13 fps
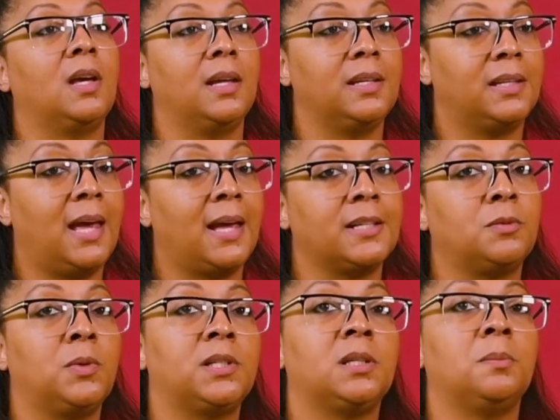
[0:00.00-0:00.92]
And that's
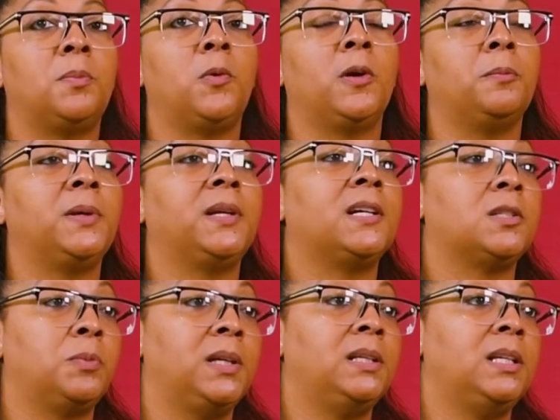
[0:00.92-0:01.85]
what's important, because
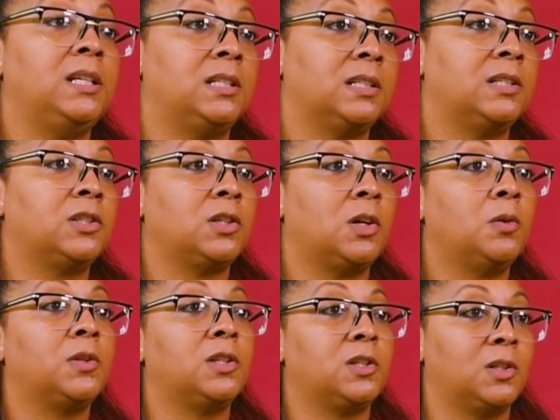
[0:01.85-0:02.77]
we need to show
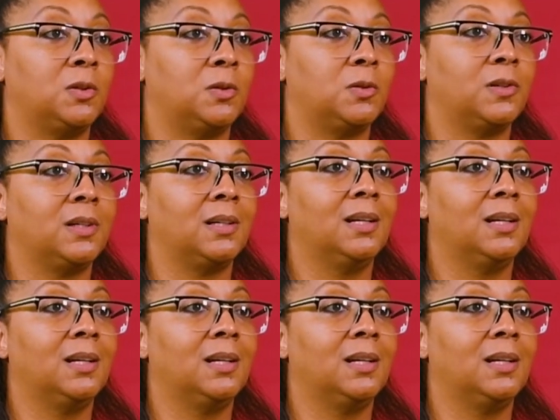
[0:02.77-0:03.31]
the children